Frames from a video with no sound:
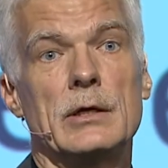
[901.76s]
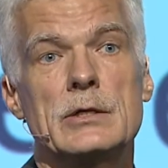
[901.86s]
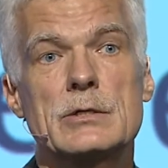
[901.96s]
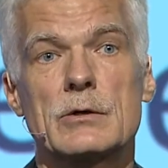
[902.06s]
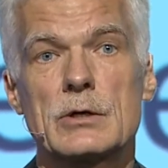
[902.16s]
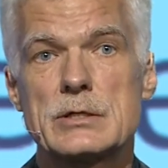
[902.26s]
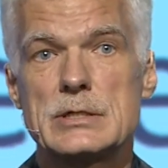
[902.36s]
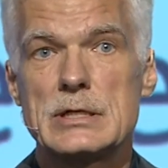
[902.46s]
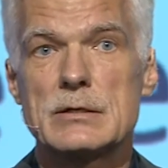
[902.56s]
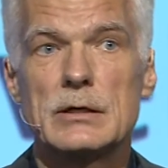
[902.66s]
to
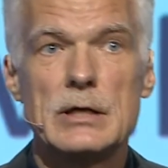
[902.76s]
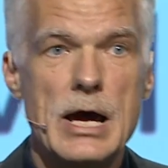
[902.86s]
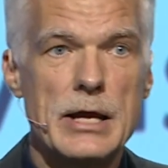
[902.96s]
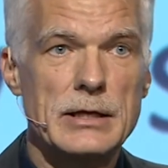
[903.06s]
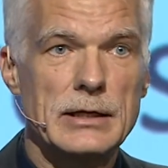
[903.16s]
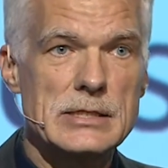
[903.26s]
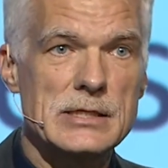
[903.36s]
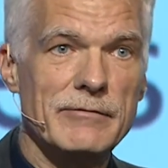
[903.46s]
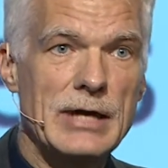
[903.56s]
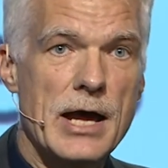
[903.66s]
continue learning is
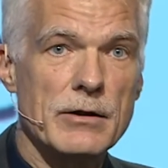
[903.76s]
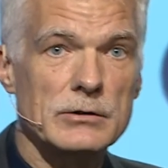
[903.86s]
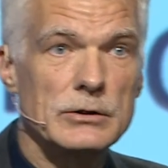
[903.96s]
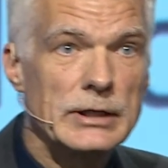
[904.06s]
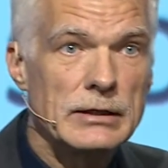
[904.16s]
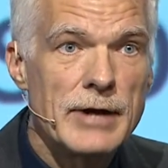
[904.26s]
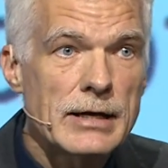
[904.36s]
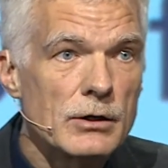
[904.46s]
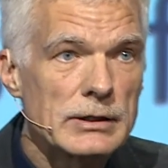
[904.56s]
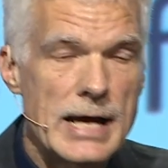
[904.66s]
that we are not good in
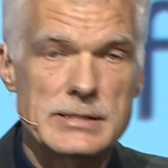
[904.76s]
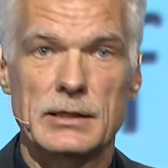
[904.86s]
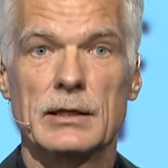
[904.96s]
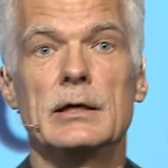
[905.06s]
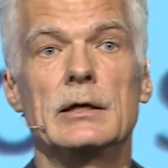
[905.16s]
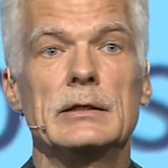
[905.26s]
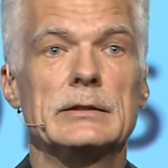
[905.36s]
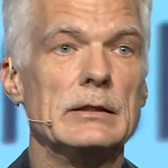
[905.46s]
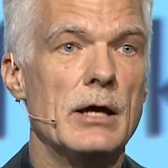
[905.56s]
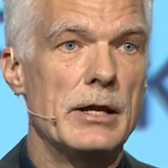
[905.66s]
recognizing
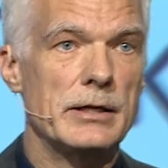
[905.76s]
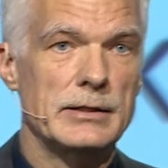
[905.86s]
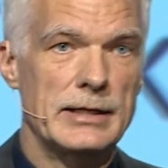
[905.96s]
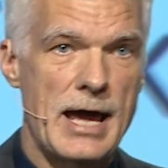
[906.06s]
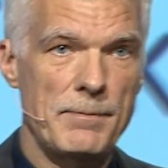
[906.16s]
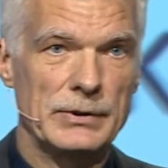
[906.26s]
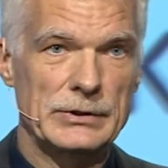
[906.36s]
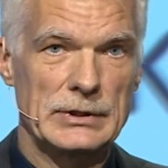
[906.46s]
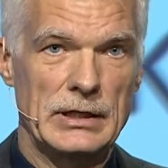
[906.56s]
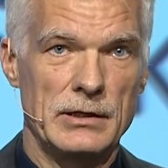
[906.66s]
the learning that happens.
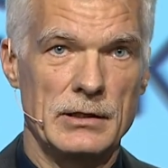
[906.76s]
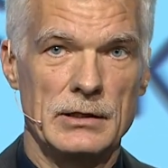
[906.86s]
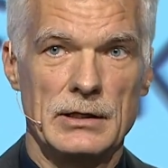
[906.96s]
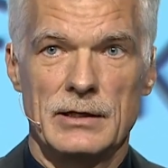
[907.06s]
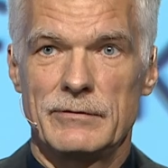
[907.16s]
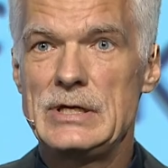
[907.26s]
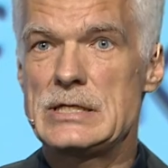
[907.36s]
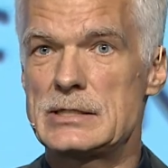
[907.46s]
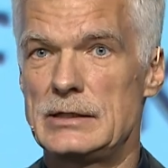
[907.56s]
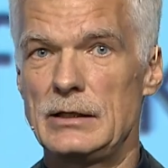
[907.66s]
We
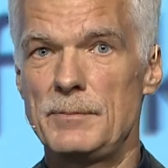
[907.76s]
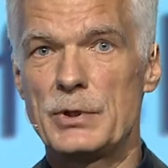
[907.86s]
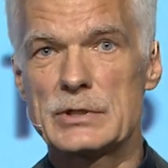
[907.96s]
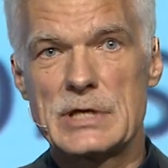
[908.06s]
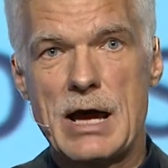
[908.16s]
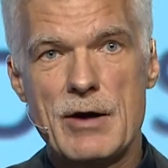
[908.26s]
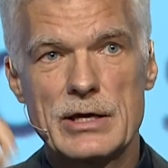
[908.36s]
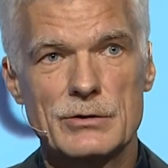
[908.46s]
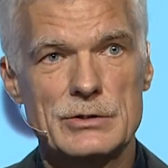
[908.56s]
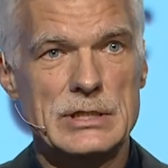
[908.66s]
still put our
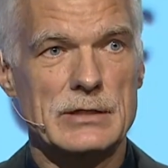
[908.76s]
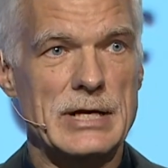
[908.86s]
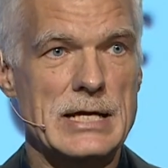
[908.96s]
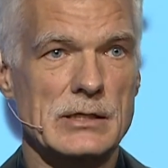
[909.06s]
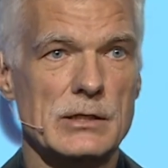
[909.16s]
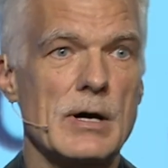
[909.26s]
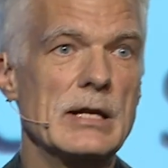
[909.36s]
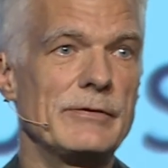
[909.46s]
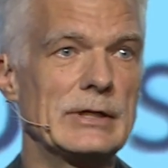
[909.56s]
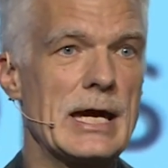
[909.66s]
degrees and
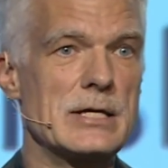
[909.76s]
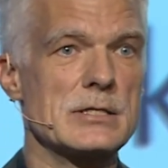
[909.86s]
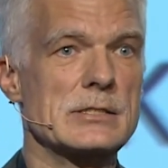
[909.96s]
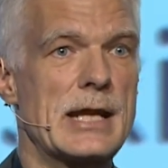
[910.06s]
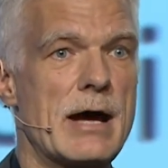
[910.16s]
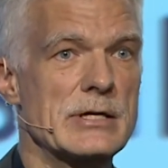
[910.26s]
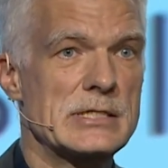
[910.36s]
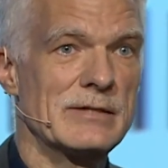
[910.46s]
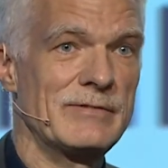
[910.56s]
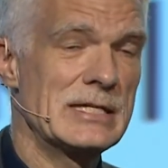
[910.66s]
qualifications in our
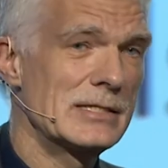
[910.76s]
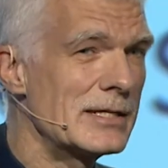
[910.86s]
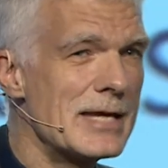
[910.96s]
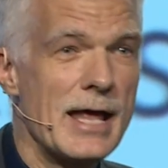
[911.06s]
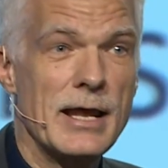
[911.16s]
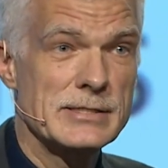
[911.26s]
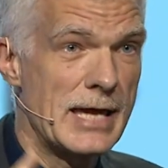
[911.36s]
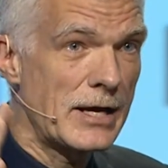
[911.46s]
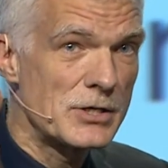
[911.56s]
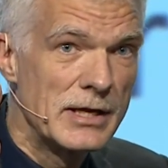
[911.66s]
CVs. They tell us
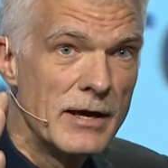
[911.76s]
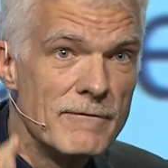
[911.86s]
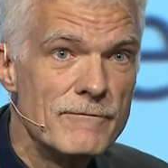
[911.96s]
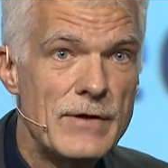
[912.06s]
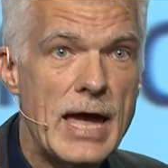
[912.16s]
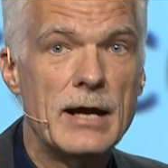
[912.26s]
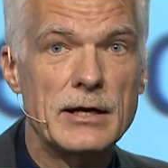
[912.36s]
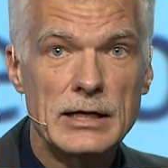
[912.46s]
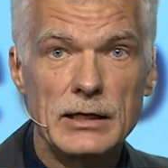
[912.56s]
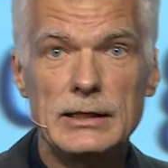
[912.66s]
actually
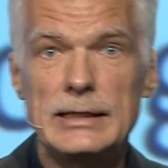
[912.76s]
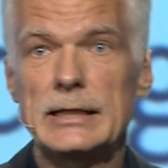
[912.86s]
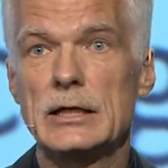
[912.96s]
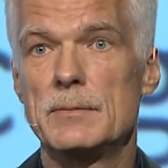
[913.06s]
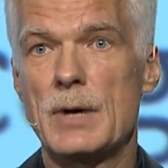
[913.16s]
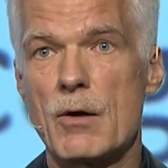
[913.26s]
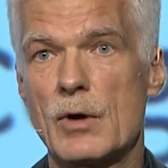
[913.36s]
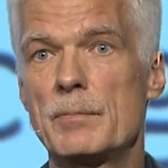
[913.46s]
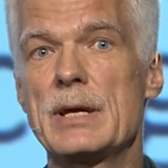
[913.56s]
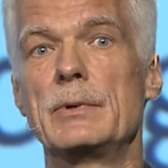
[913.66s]
very little about
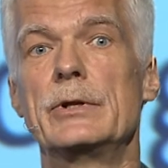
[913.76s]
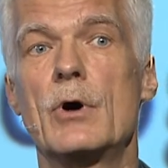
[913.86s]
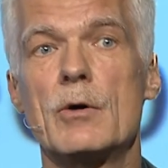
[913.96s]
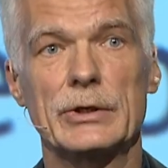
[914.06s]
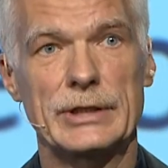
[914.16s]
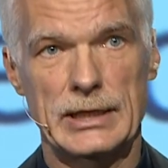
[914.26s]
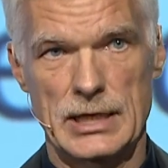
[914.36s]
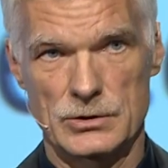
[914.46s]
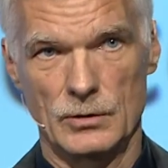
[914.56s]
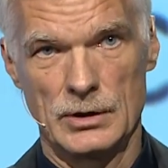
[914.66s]
what people know and what they can do.